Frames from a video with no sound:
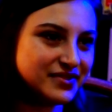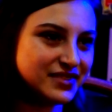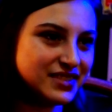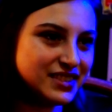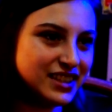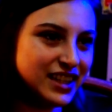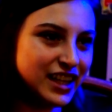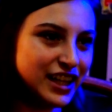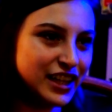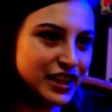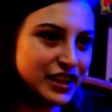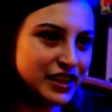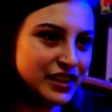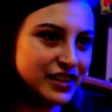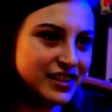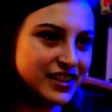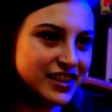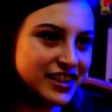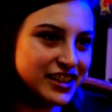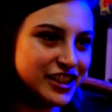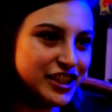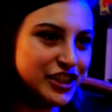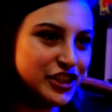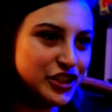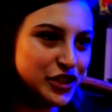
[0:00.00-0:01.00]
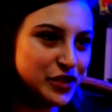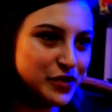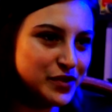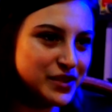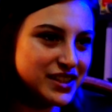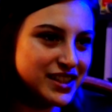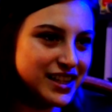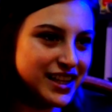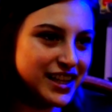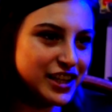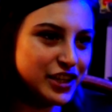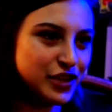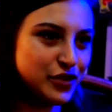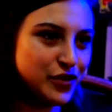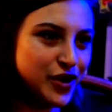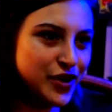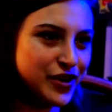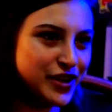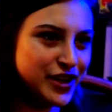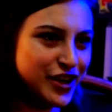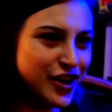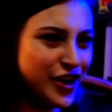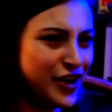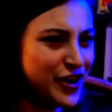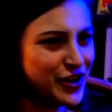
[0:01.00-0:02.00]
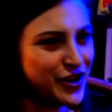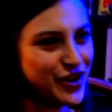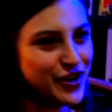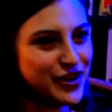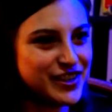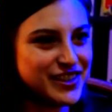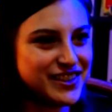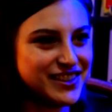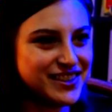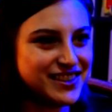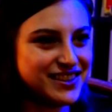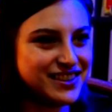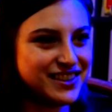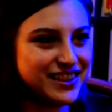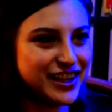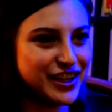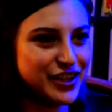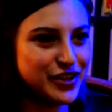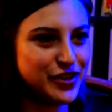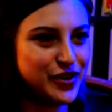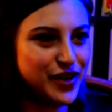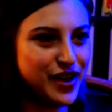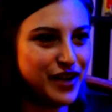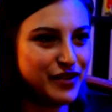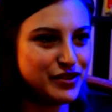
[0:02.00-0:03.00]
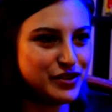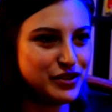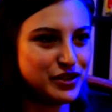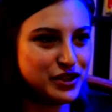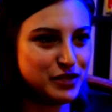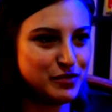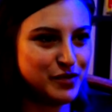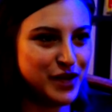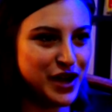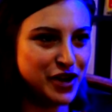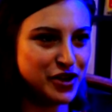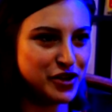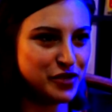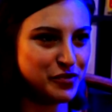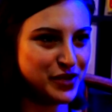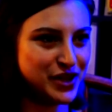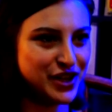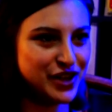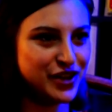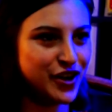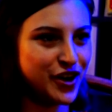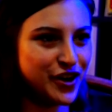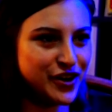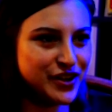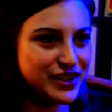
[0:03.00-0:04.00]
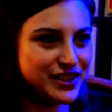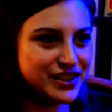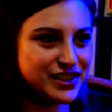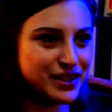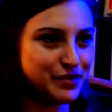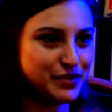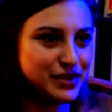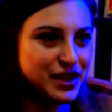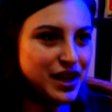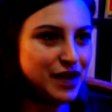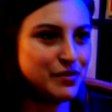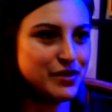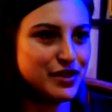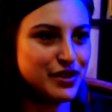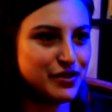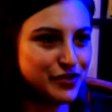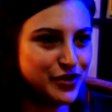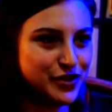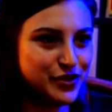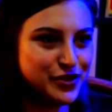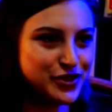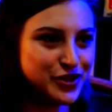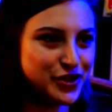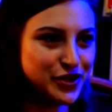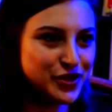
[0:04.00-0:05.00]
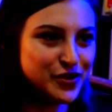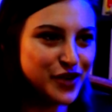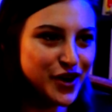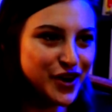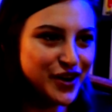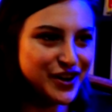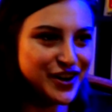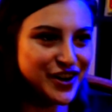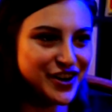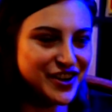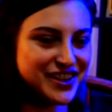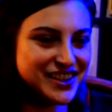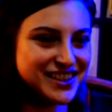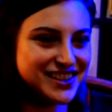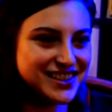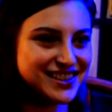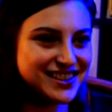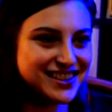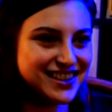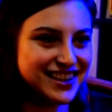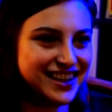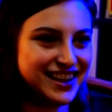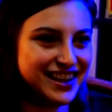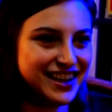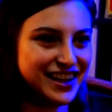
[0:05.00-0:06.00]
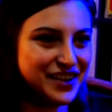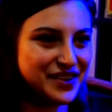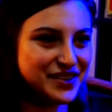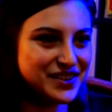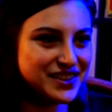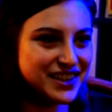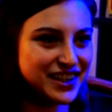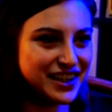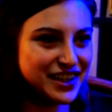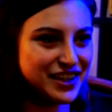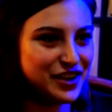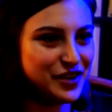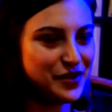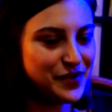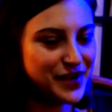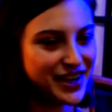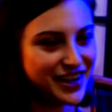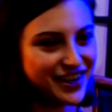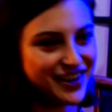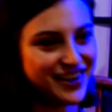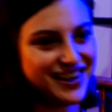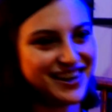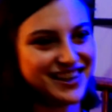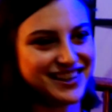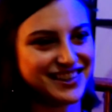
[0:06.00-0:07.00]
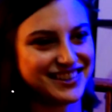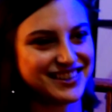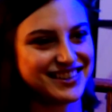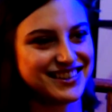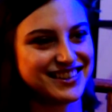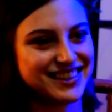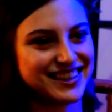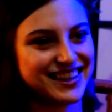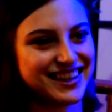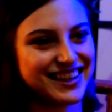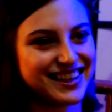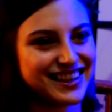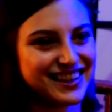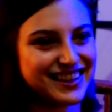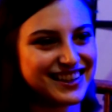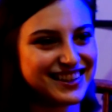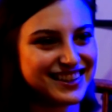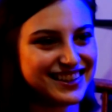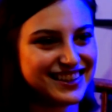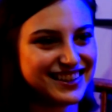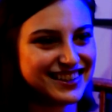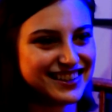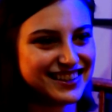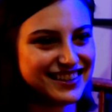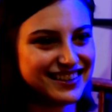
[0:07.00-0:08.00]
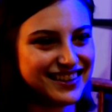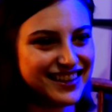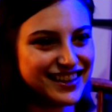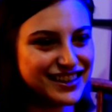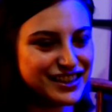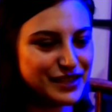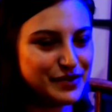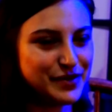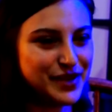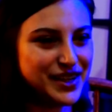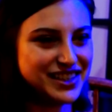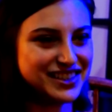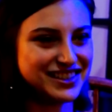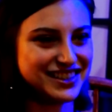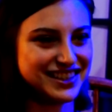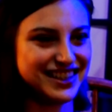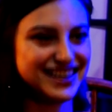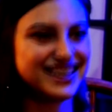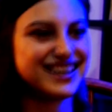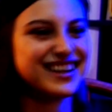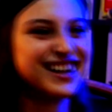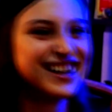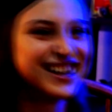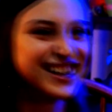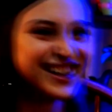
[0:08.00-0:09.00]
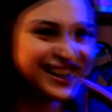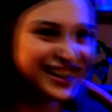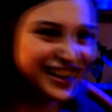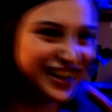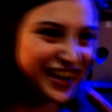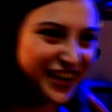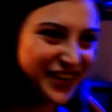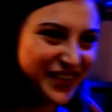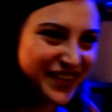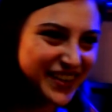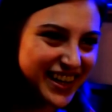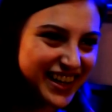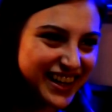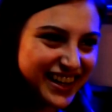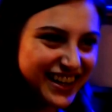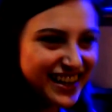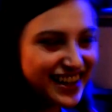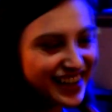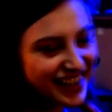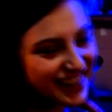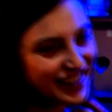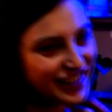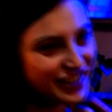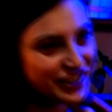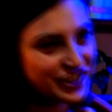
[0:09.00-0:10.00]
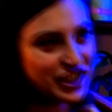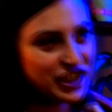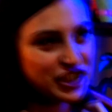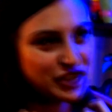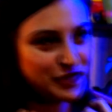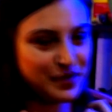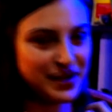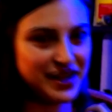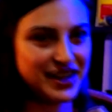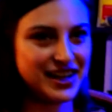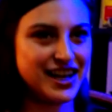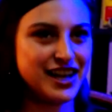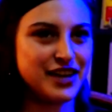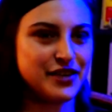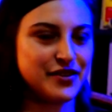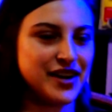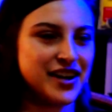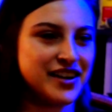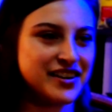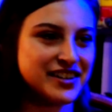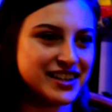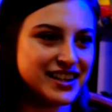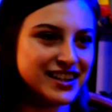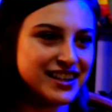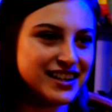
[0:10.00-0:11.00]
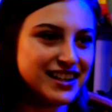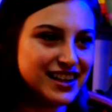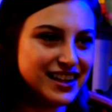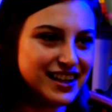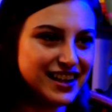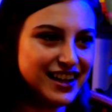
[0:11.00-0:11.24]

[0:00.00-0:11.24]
And the teacher was like, you already are an artist. Like, you don't have to aspire to being an artist sometime in the future. You are an artist. And I was like, oh my gosh, like, that's amazing. You know, like, that changed my head around it.